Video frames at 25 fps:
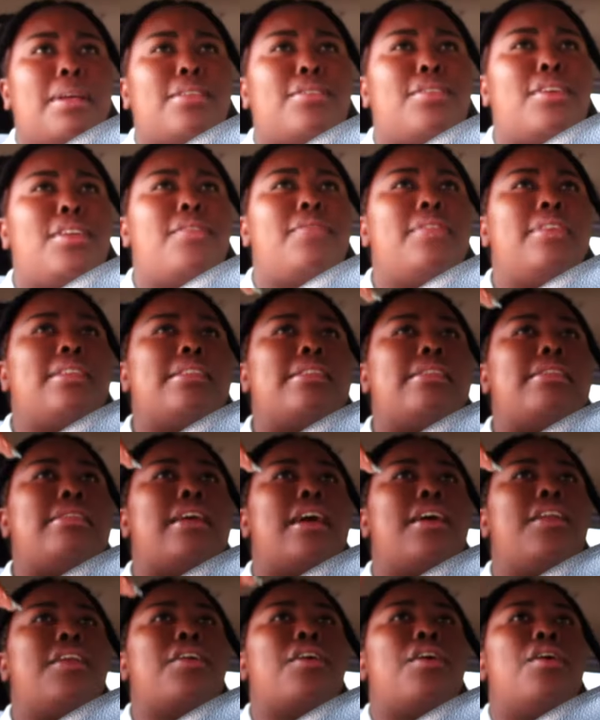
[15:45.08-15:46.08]
it's not even
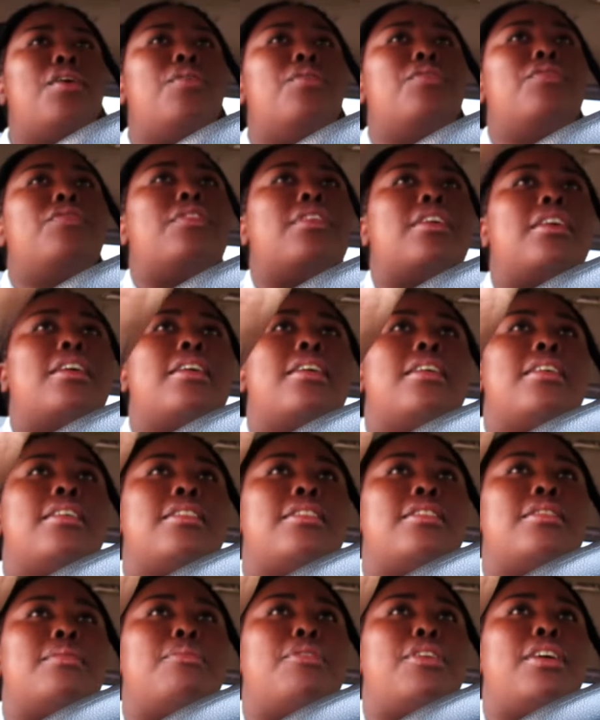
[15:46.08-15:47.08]
starting over.
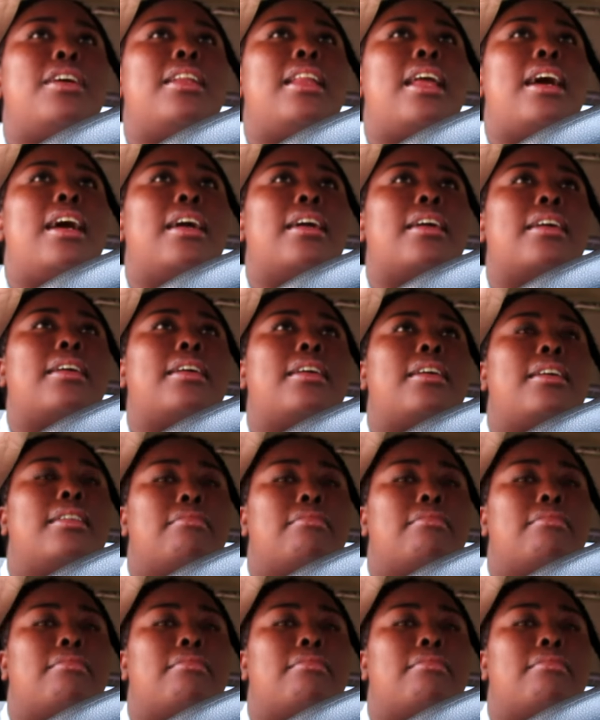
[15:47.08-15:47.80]
It's more like